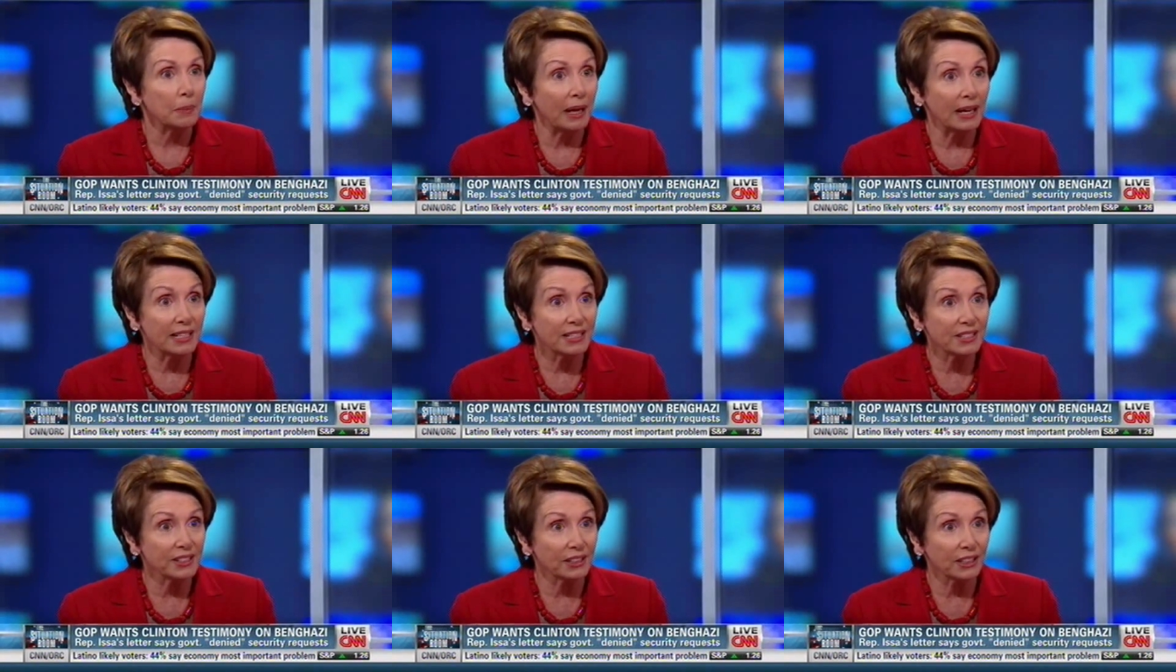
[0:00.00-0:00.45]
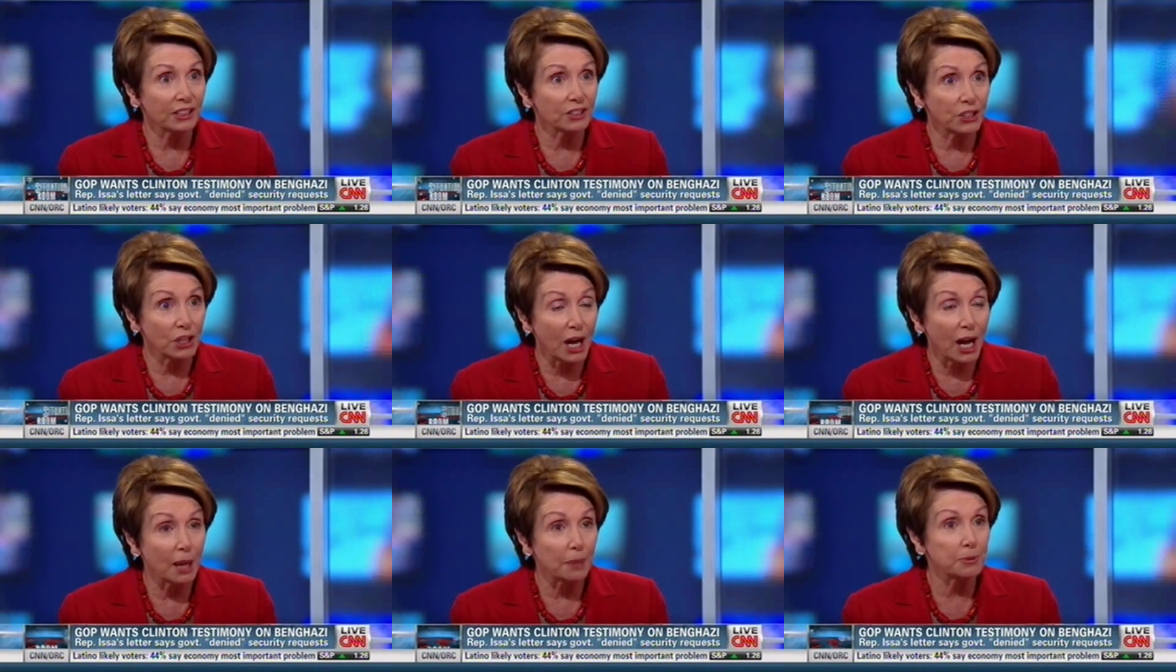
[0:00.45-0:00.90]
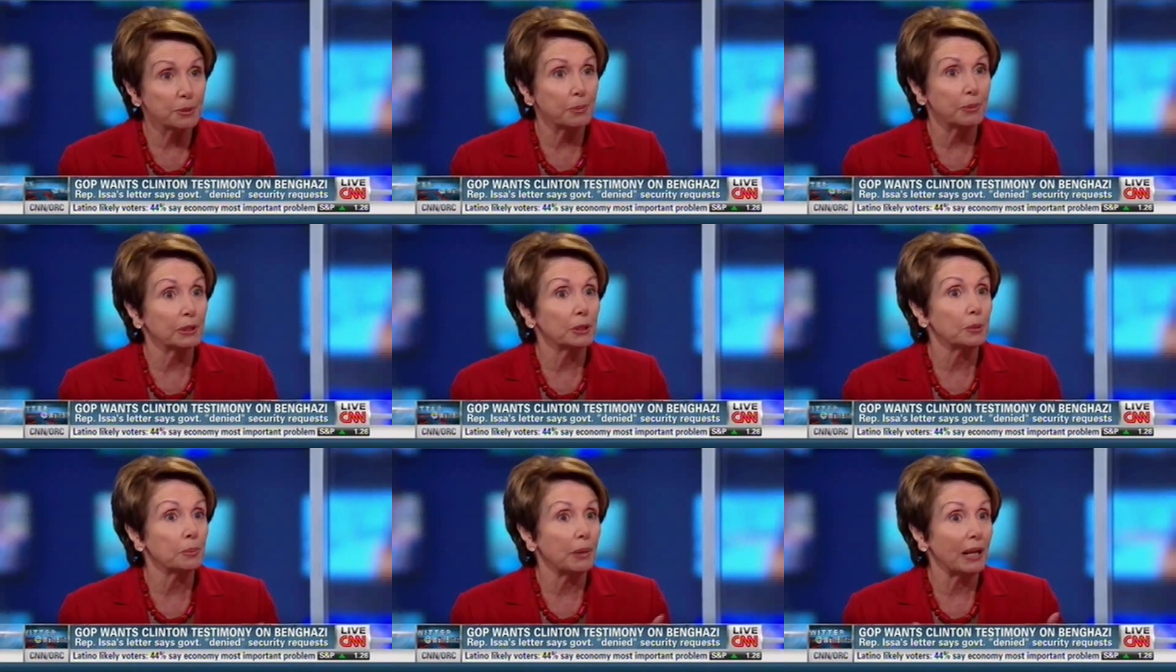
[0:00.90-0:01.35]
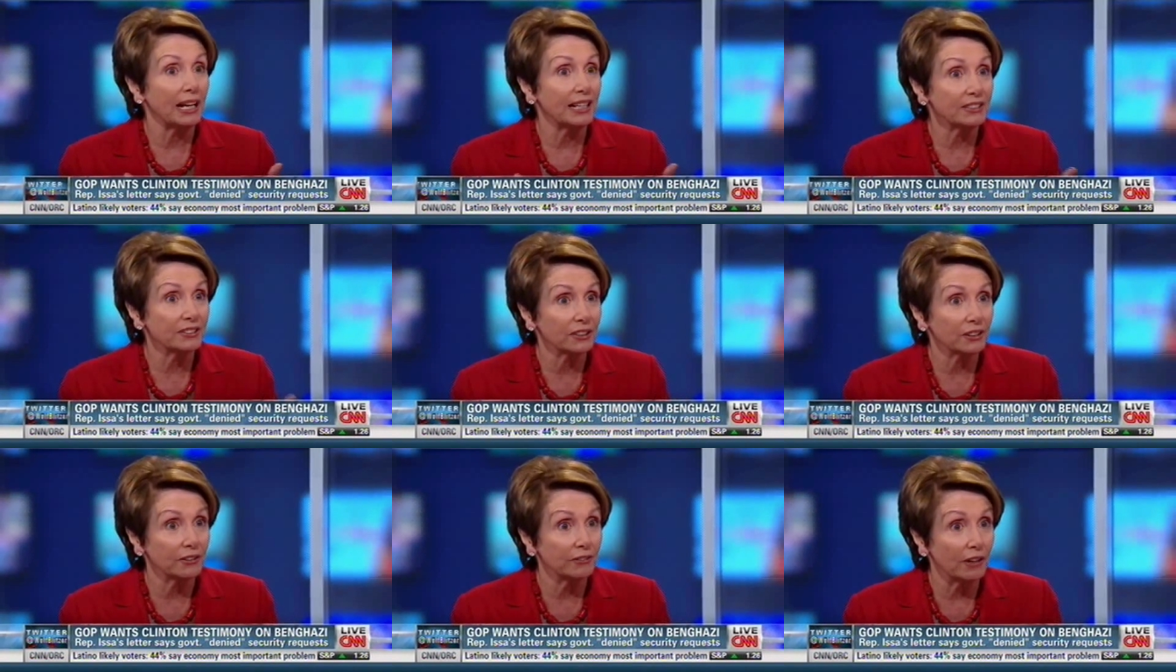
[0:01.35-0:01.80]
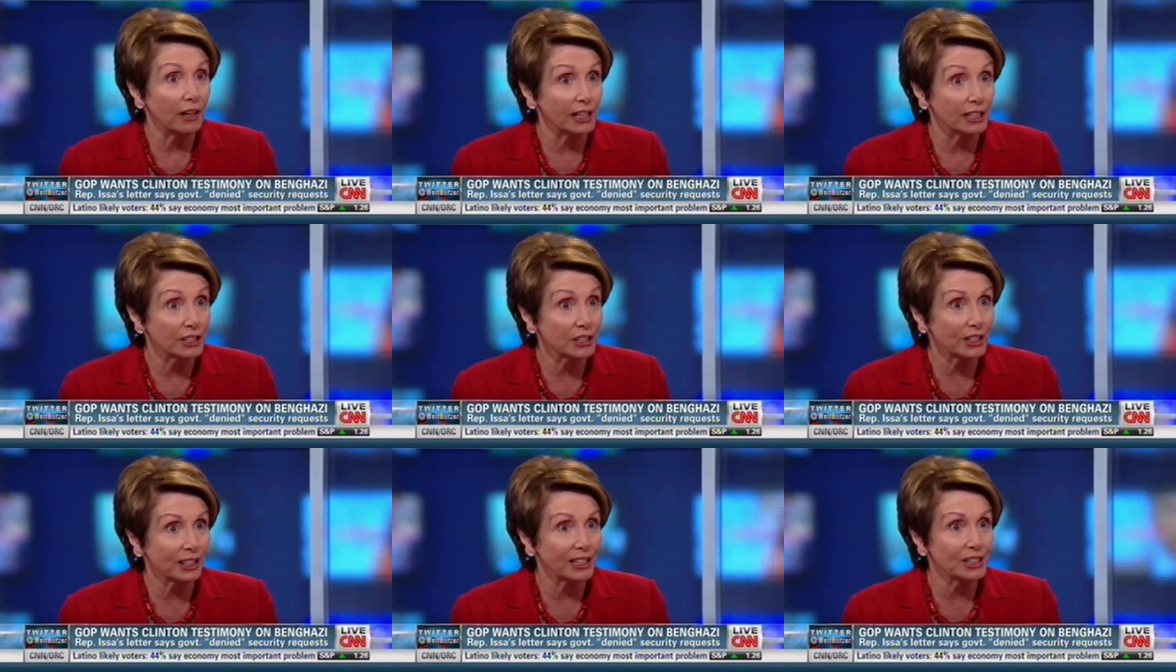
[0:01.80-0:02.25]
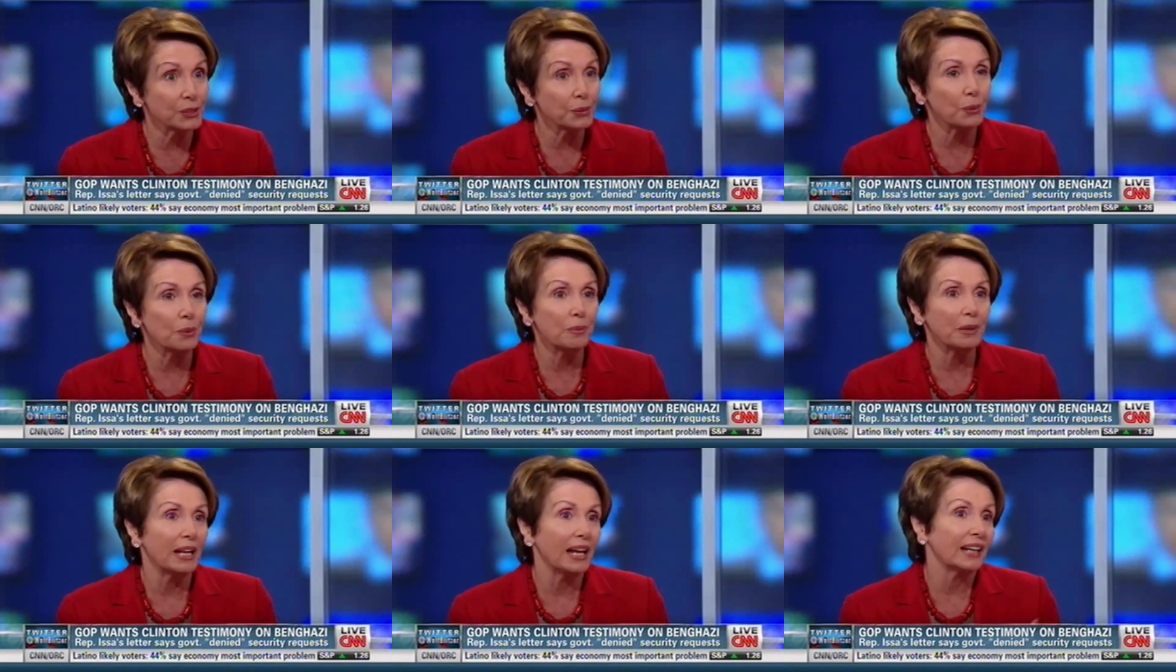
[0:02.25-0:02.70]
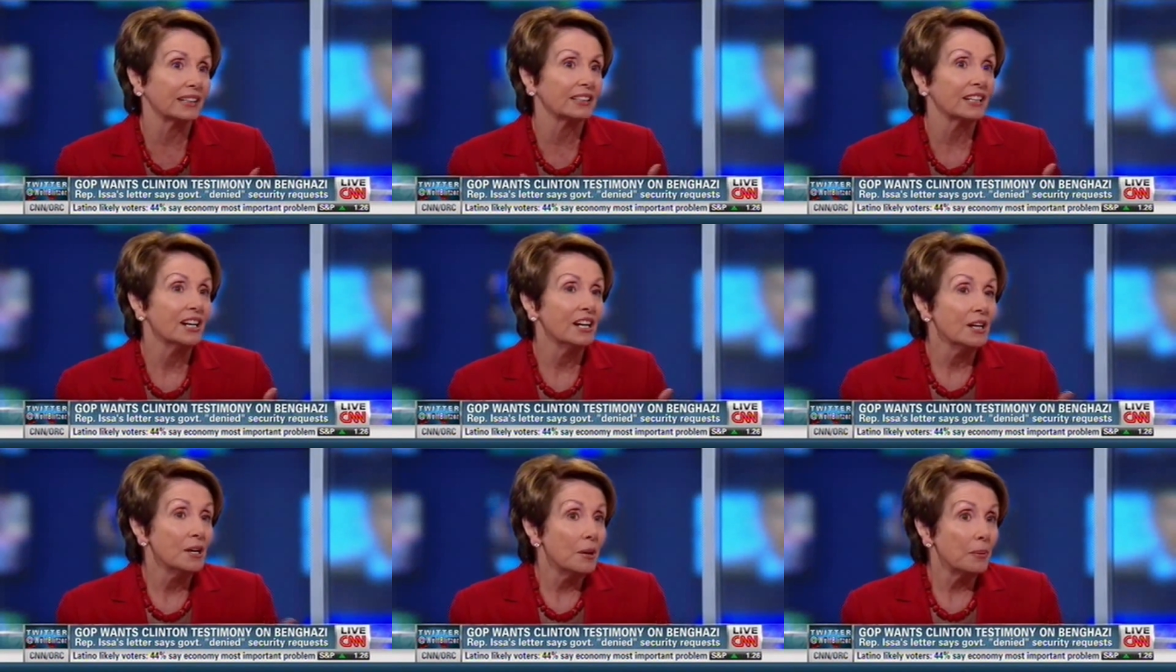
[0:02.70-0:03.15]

passing a jobs bill, passing the Violence Against Women Act,